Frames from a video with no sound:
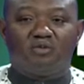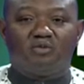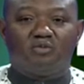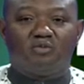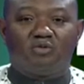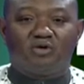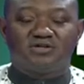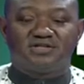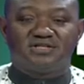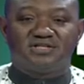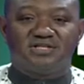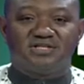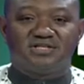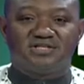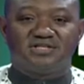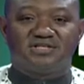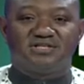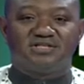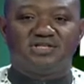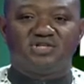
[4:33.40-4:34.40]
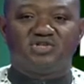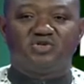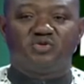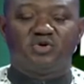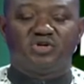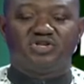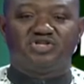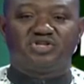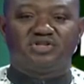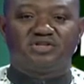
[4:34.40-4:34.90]
what is the
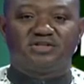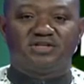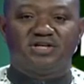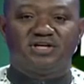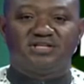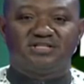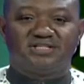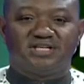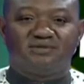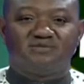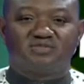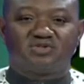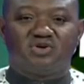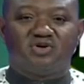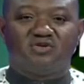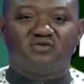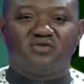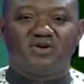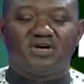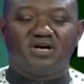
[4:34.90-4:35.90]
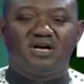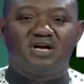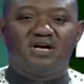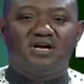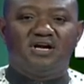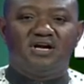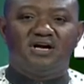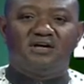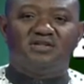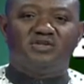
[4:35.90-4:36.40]
situation in terms of
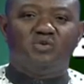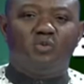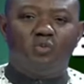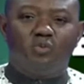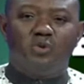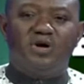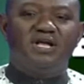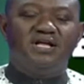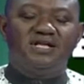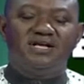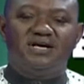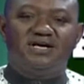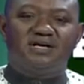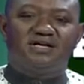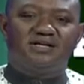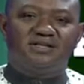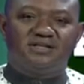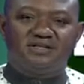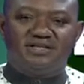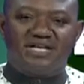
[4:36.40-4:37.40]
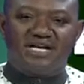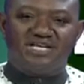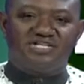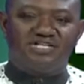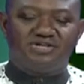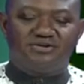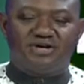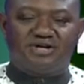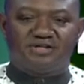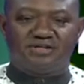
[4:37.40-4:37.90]
the way
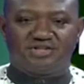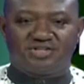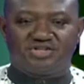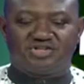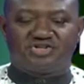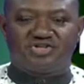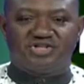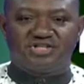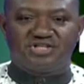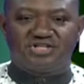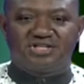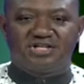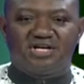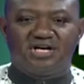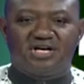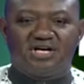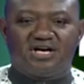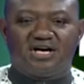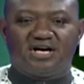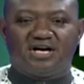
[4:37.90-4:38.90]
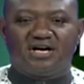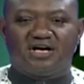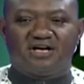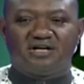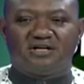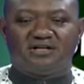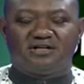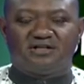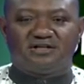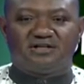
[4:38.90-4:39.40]
Nigerians treat
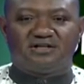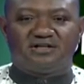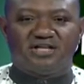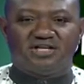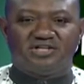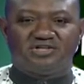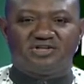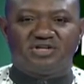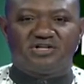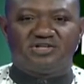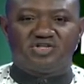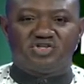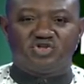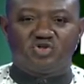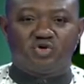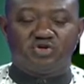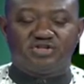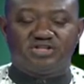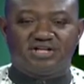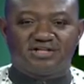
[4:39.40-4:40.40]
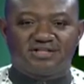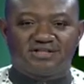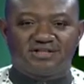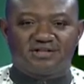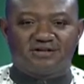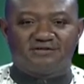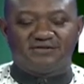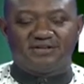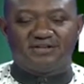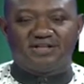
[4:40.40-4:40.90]
the soldiers
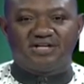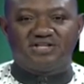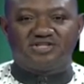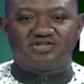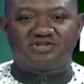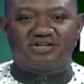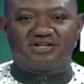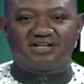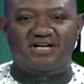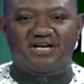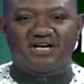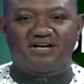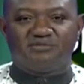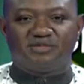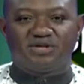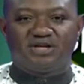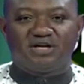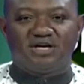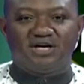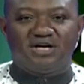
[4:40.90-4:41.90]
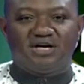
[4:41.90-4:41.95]
of the Nigerian army.